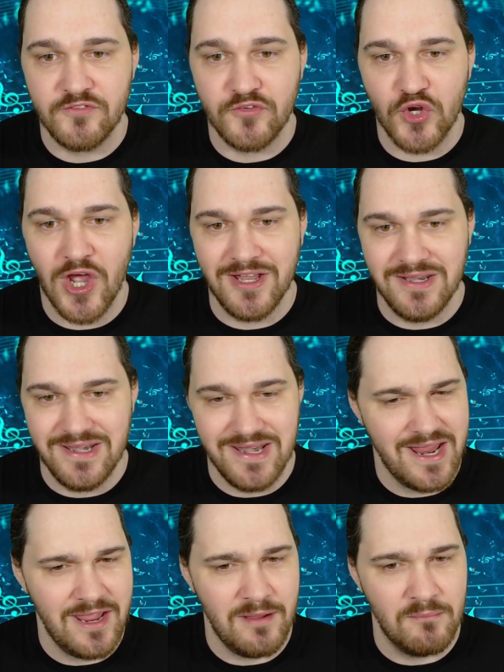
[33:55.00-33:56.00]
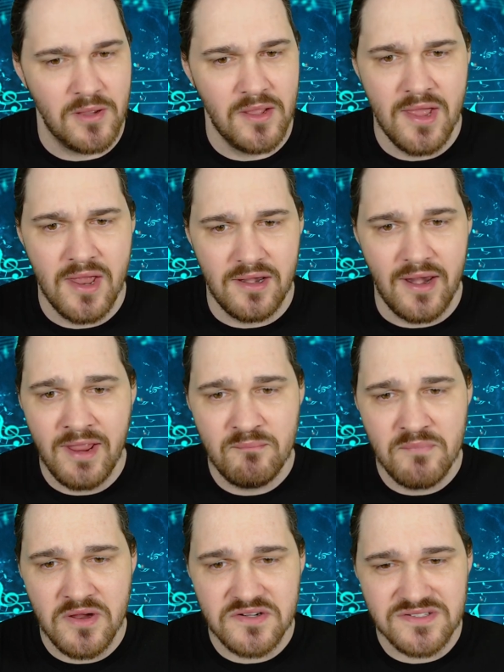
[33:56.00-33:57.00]
forgotten name,
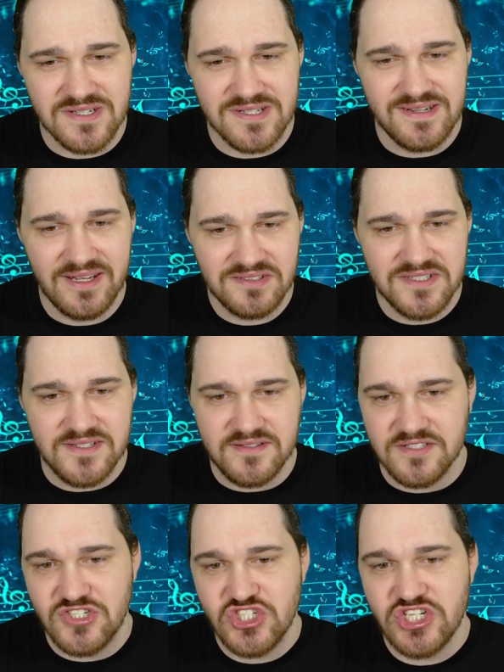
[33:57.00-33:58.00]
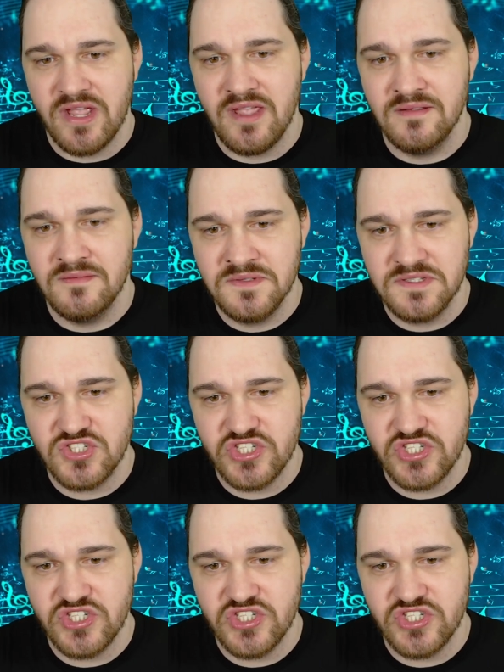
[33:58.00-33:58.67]
nightmares connected to chains,